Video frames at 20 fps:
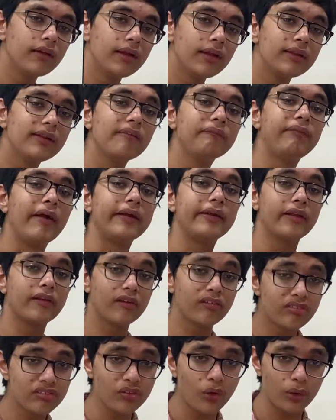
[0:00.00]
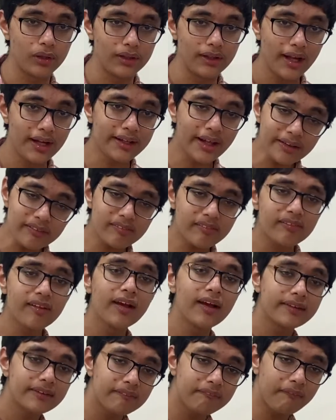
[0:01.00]
the better the soil, and hence
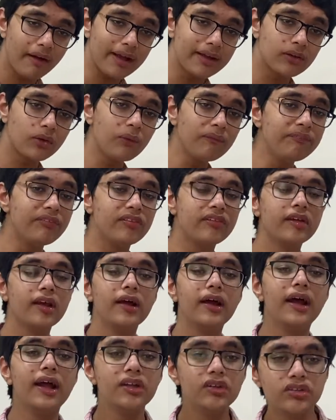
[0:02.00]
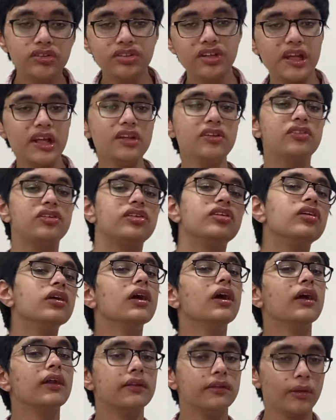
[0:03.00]
the microbes change
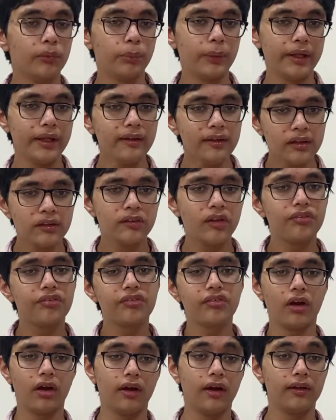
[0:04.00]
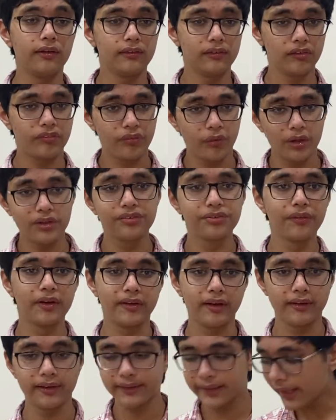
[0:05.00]
the way the soil's
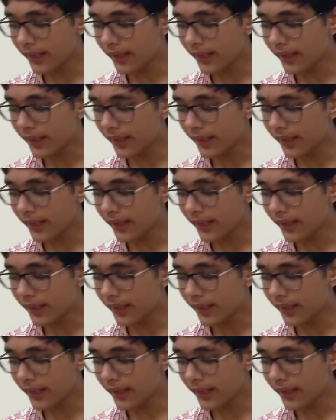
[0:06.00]
fertility